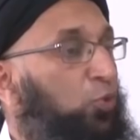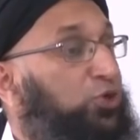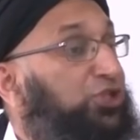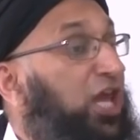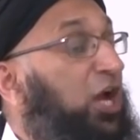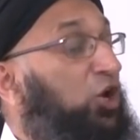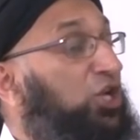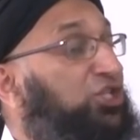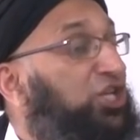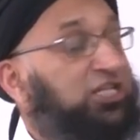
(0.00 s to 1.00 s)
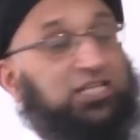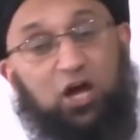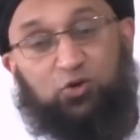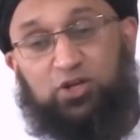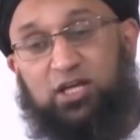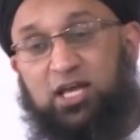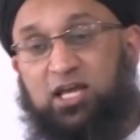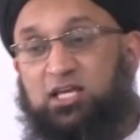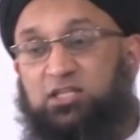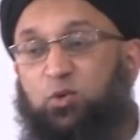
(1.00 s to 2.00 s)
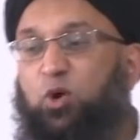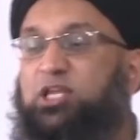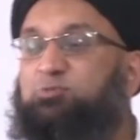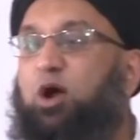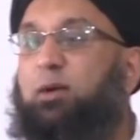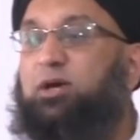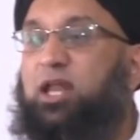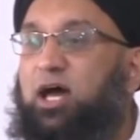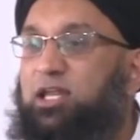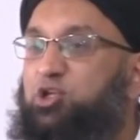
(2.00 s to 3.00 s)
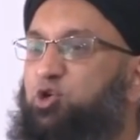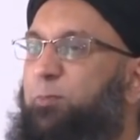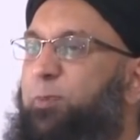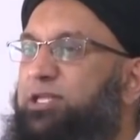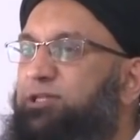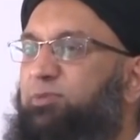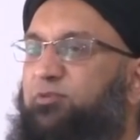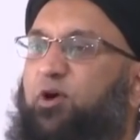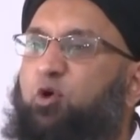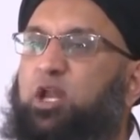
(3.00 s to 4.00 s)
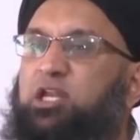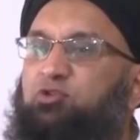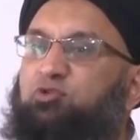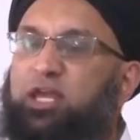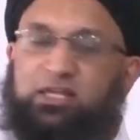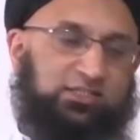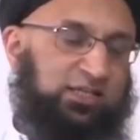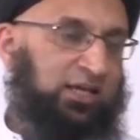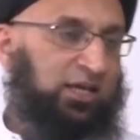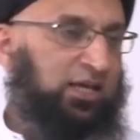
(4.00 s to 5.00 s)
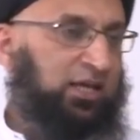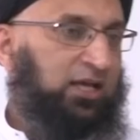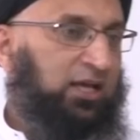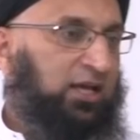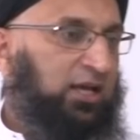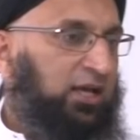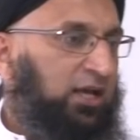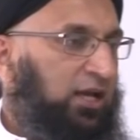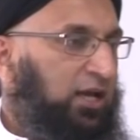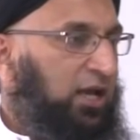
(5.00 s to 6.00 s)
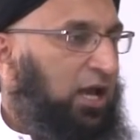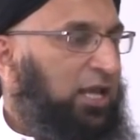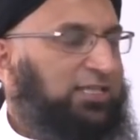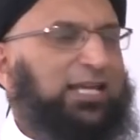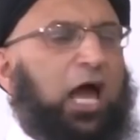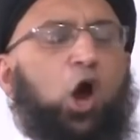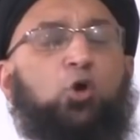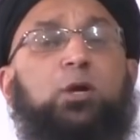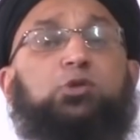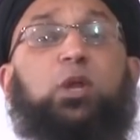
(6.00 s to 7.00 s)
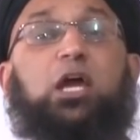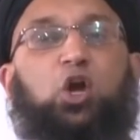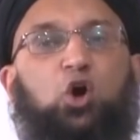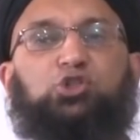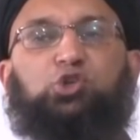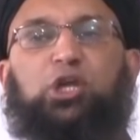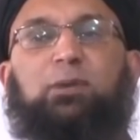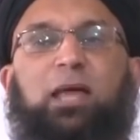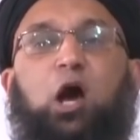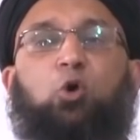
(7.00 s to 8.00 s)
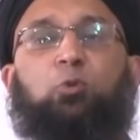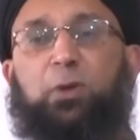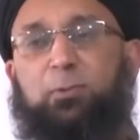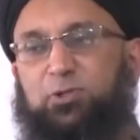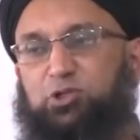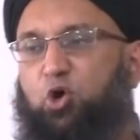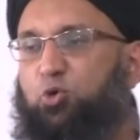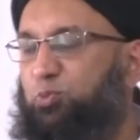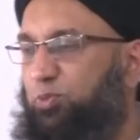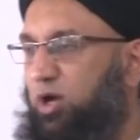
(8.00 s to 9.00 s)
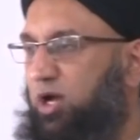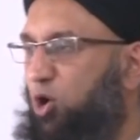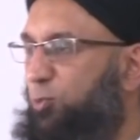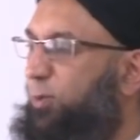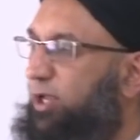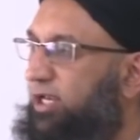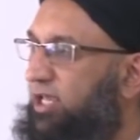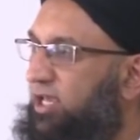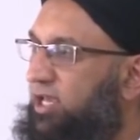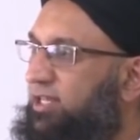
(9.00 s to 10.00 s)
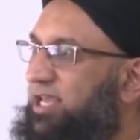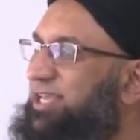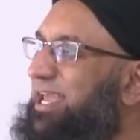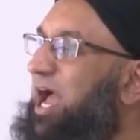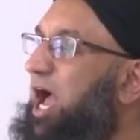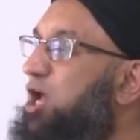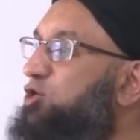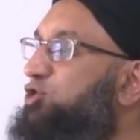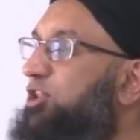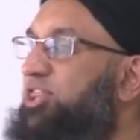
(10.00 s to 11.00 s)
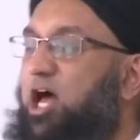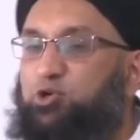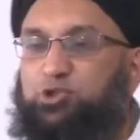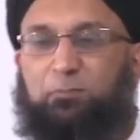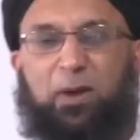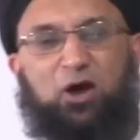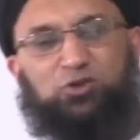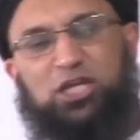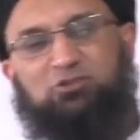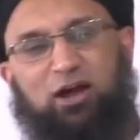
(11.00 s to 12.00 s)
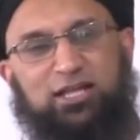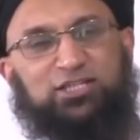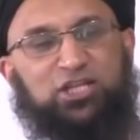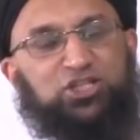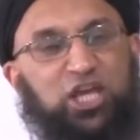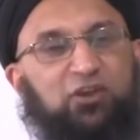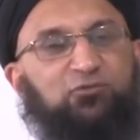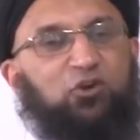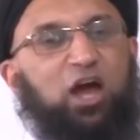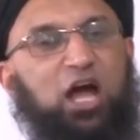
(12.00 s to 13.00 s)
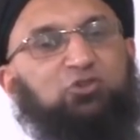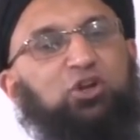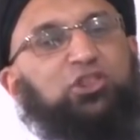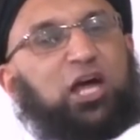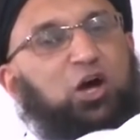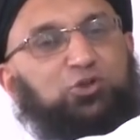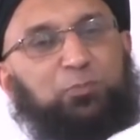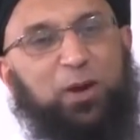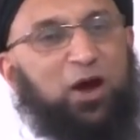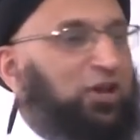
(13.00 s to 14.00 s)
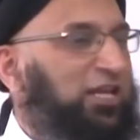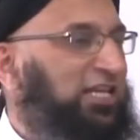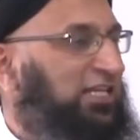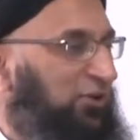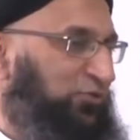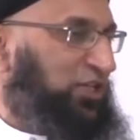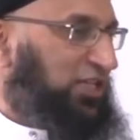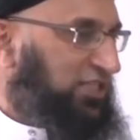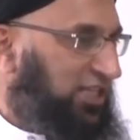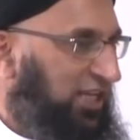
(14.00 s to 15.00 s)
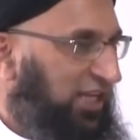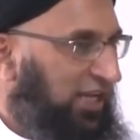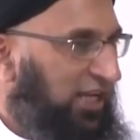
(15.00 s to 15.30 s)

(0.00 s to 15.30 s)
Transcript: home, which they're going to shut down. So what does Muhammad Ali do? He picks up the phone and he rings. And he said, how much will it cost to keep that old people's home open? They say a hundred thousand pounds. He writes a check for a hundred thousand pounds and he gives it.